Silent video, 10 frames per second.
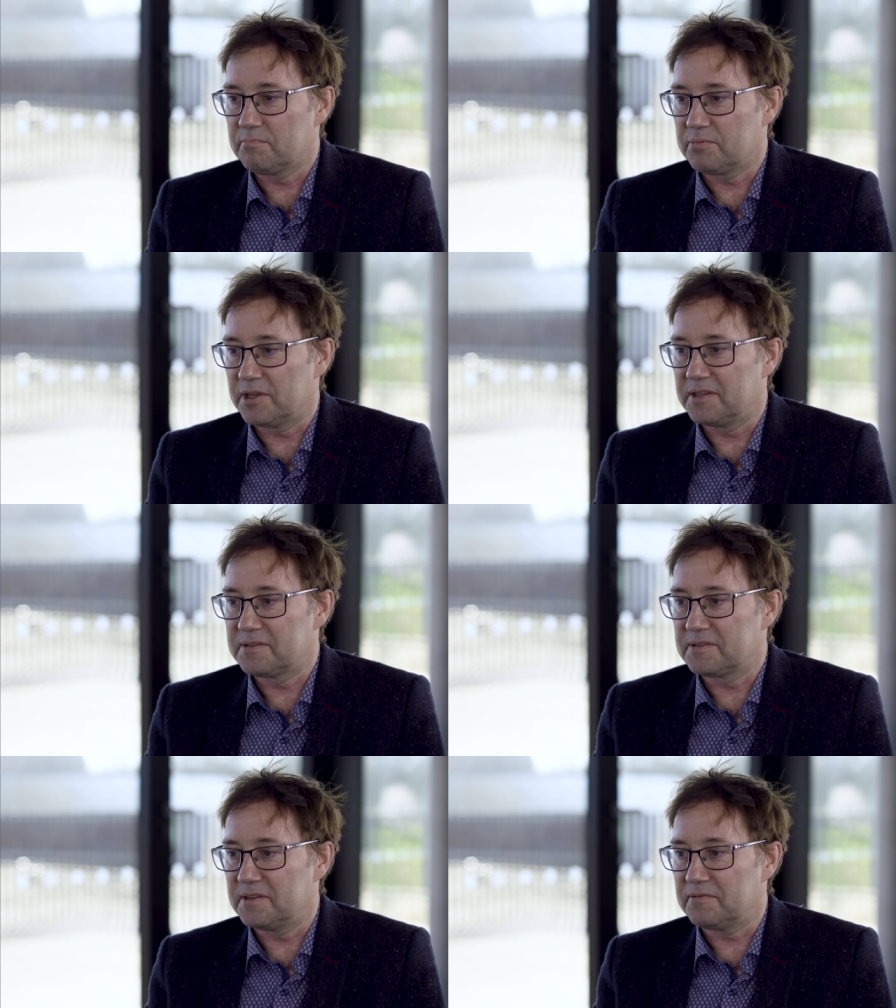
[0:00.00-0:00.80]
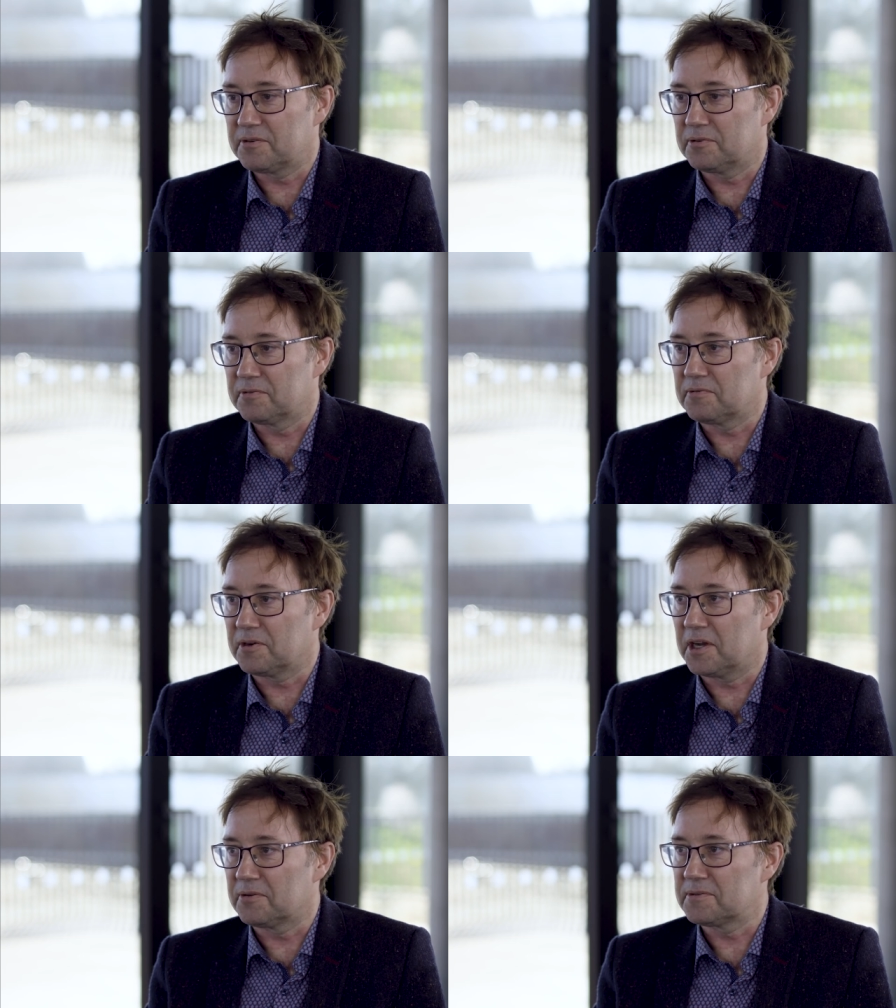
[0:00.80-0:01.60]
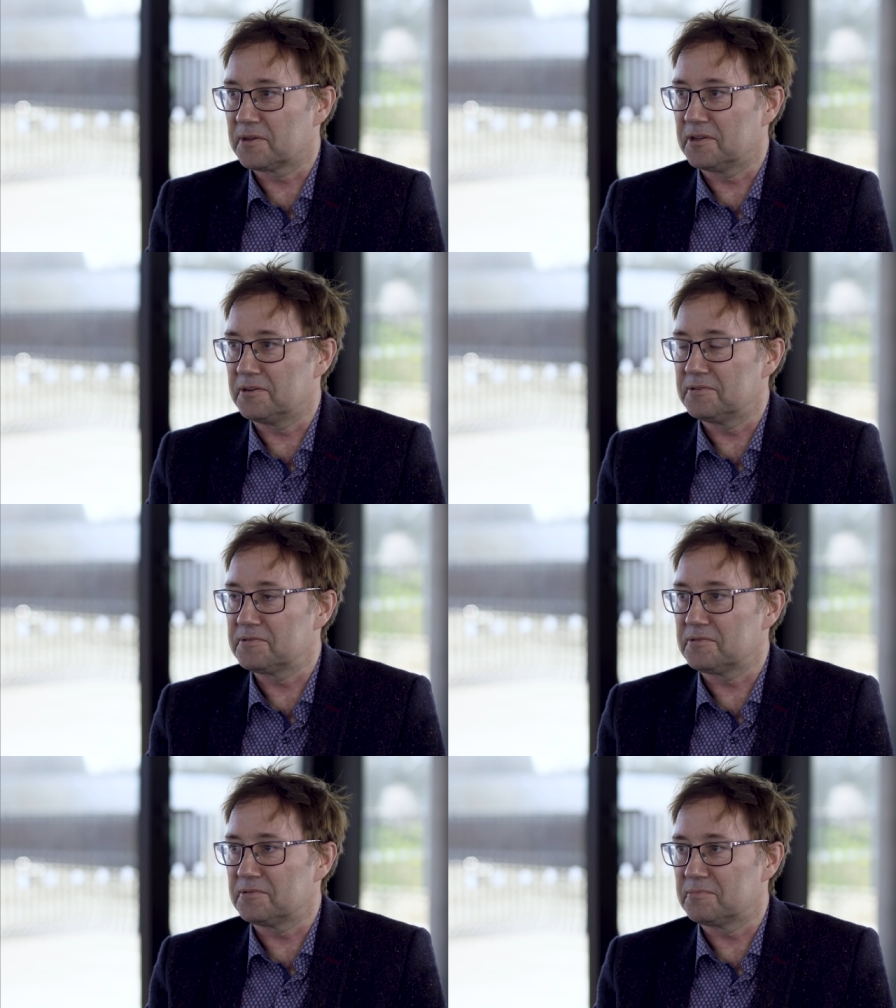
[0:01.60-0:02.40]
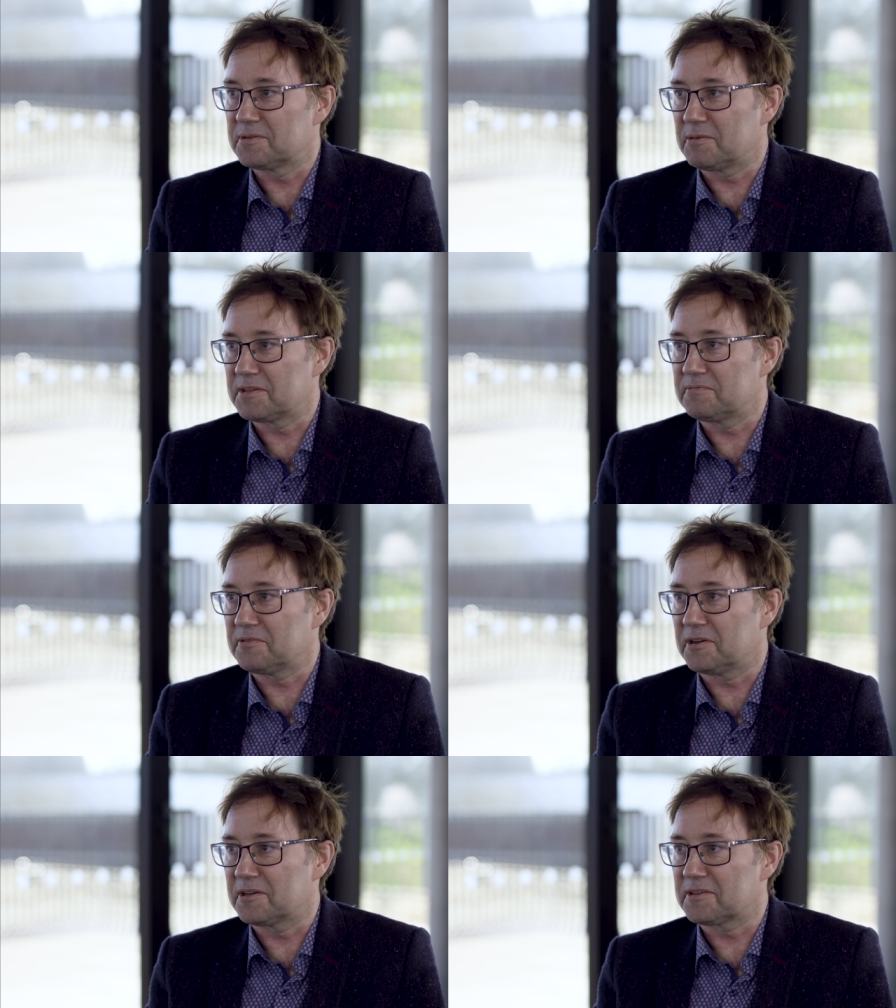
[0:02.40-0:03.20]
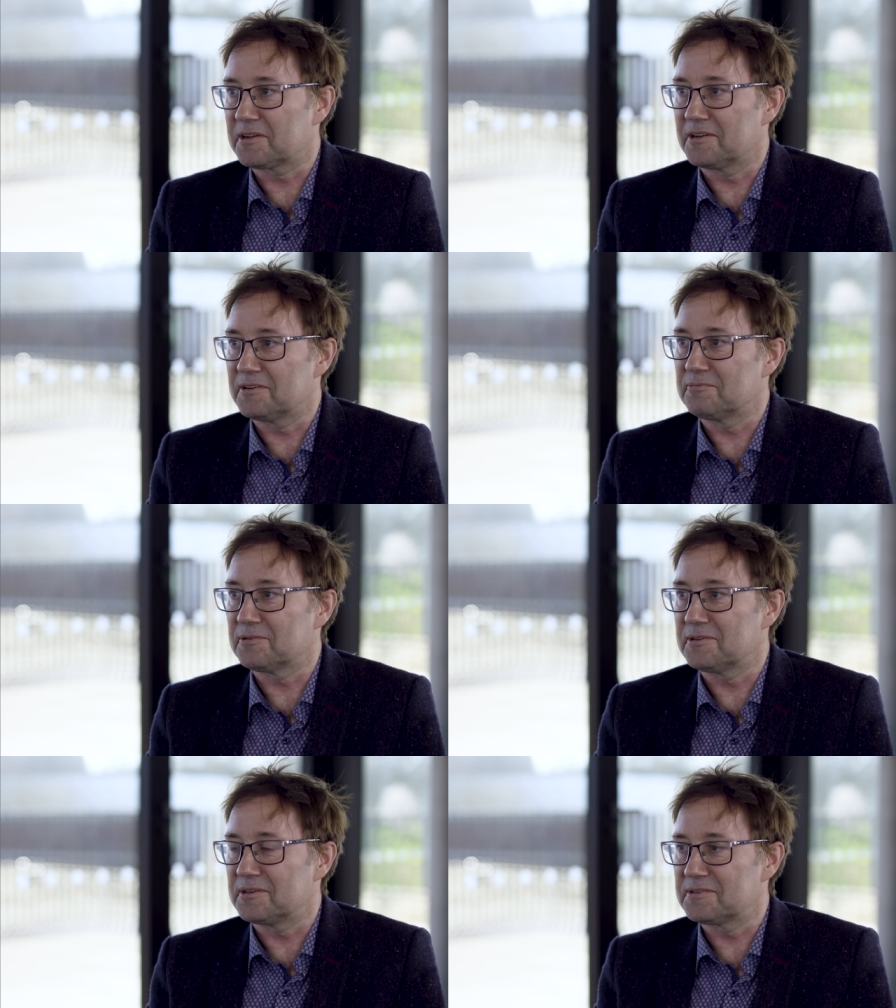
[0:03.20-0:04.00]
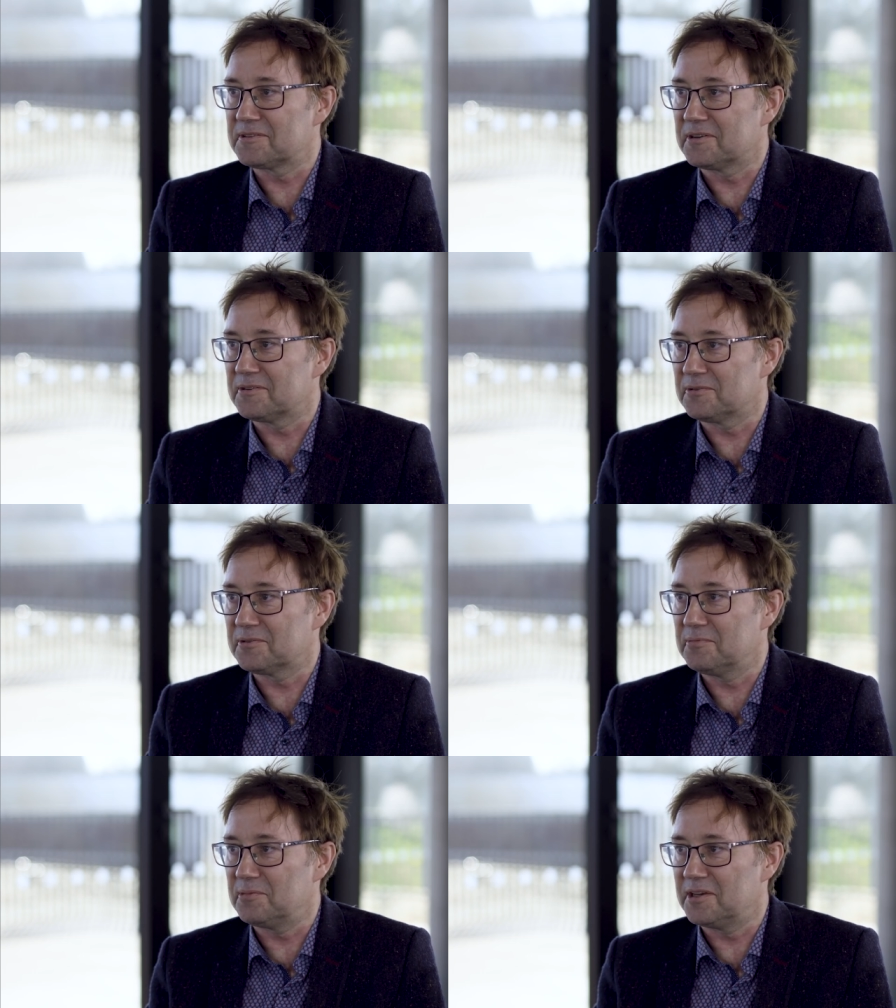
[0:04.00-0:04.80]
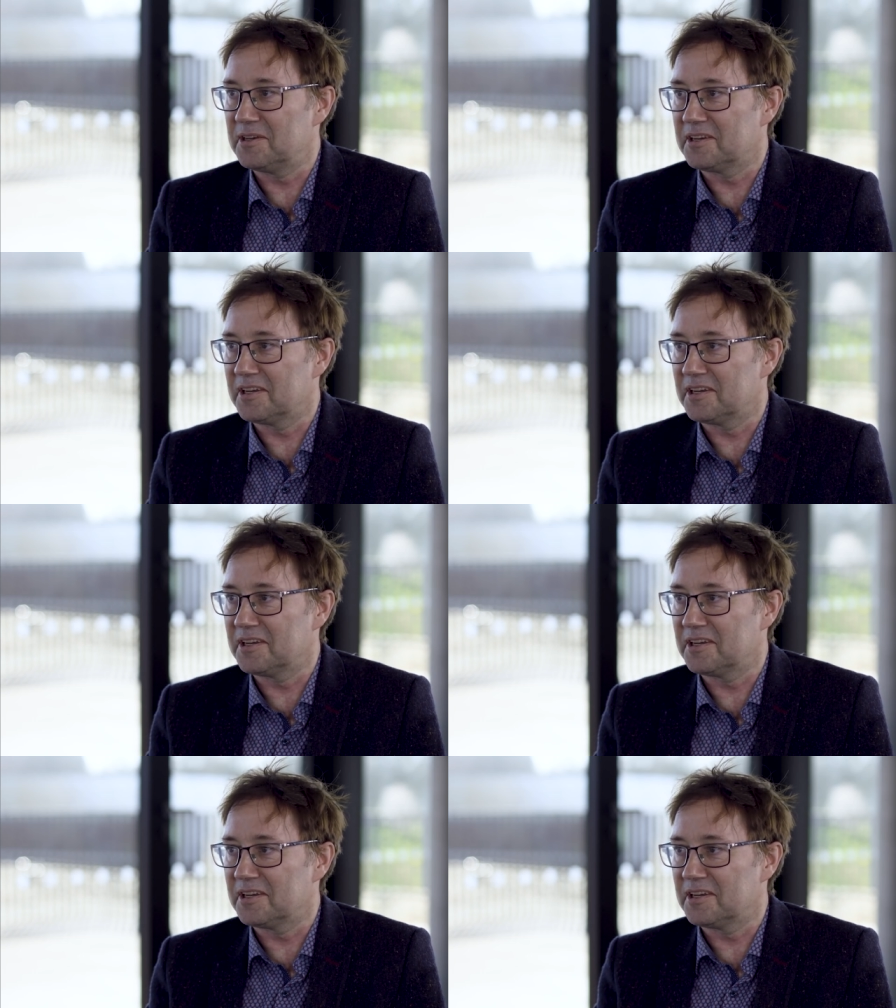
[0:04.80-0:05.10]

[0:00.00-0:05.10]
but it's difficult for outsiders to specify exactly what this ought to be.